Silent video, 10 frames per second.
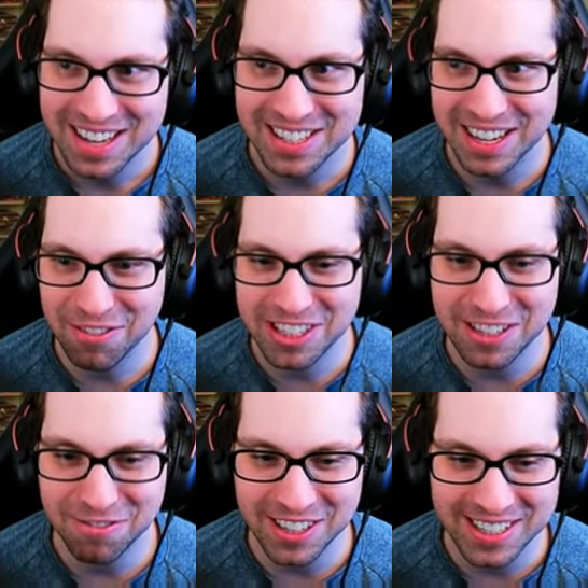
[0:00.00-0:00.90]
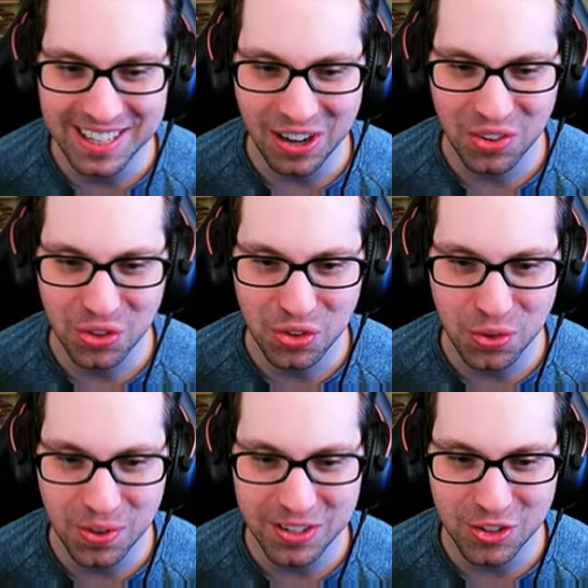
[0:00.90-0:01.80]
17 feet downhill,
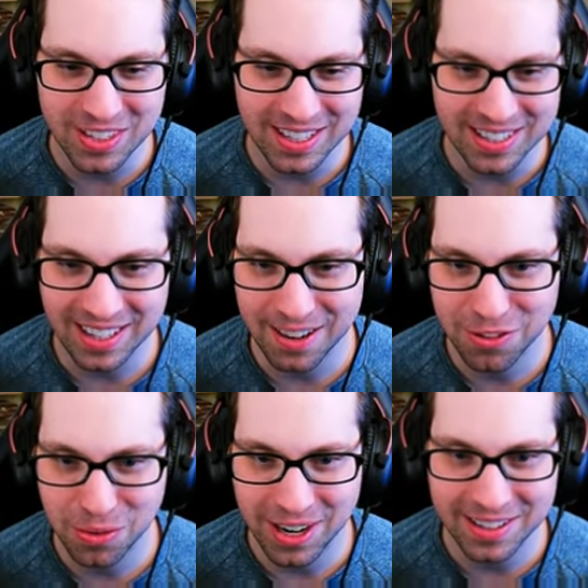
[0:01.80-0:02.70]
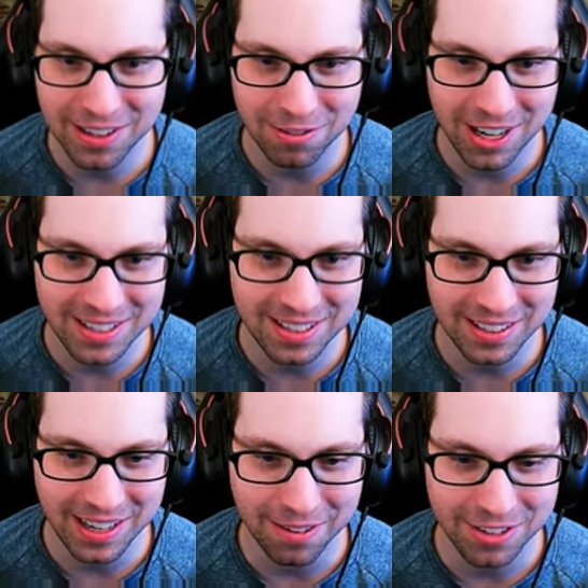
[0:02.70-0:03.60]
two inches. It's left to right, then right to
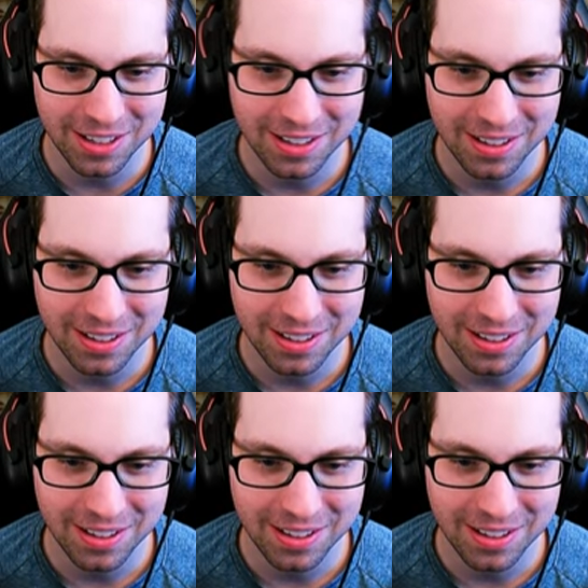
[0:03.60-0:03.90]
left.